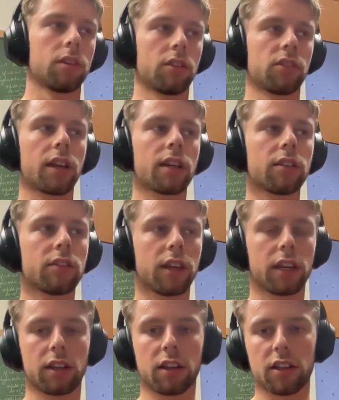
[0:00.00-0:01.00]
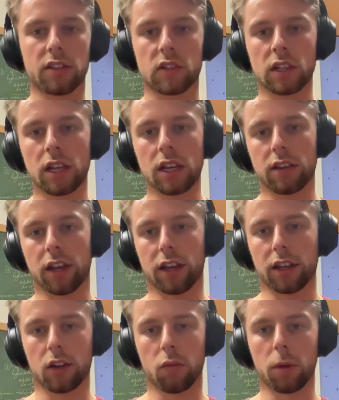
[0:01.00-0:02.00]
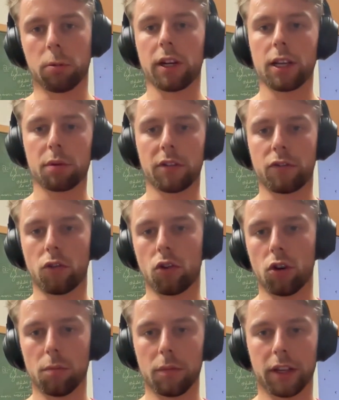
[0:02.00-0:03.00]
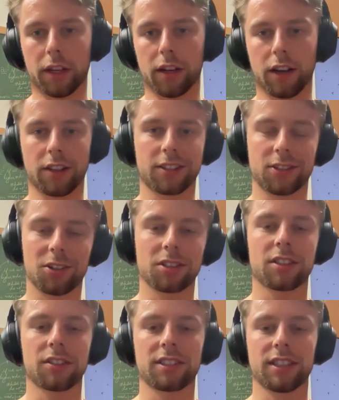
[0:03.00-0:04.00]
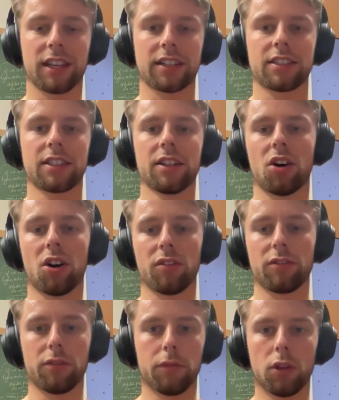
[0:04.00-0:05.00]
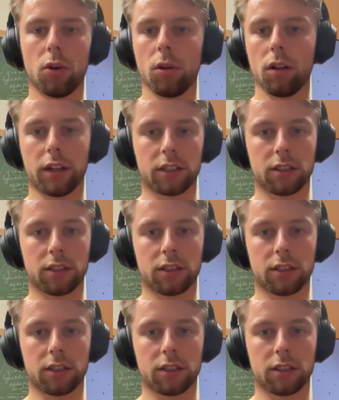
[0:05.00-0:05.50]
The second thing is that we really perform an exhaustive set of null and